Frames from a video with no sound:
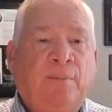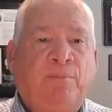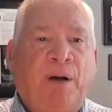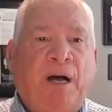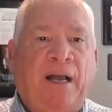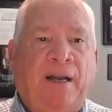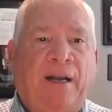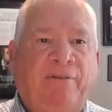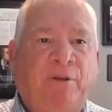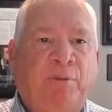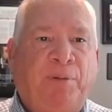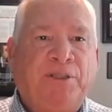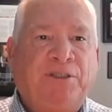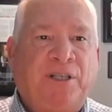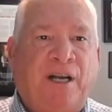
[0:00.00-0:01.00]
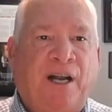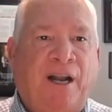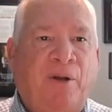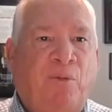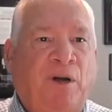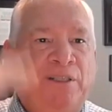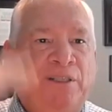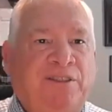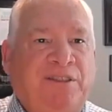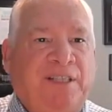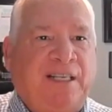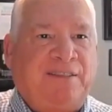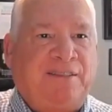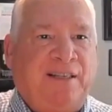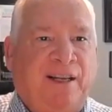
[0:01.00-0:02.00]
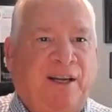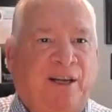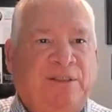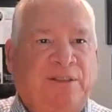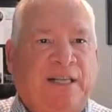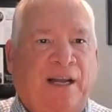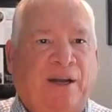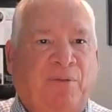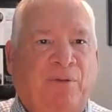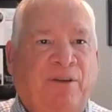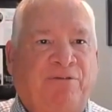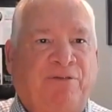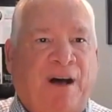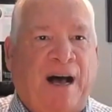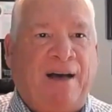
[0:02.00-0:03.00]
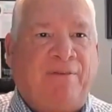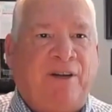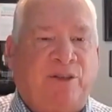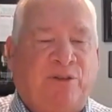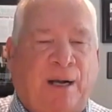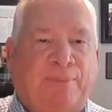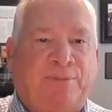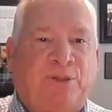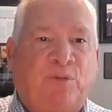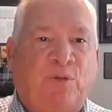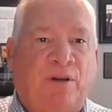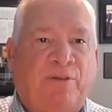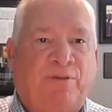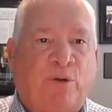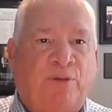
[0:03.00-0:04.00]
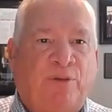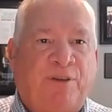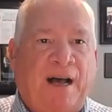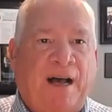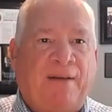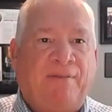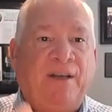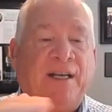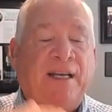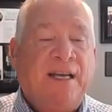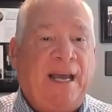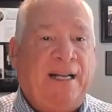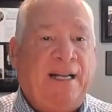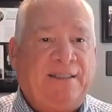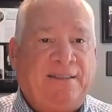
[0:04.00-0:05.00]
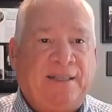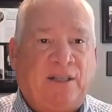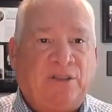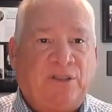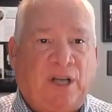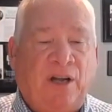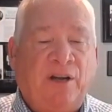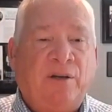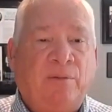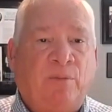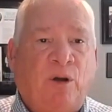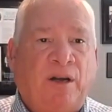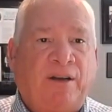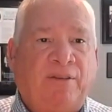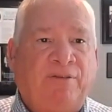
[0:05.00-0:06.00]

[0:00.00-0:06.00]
But if he puts it on at one six and it goes down to one five and it drops to one four five and it sells under market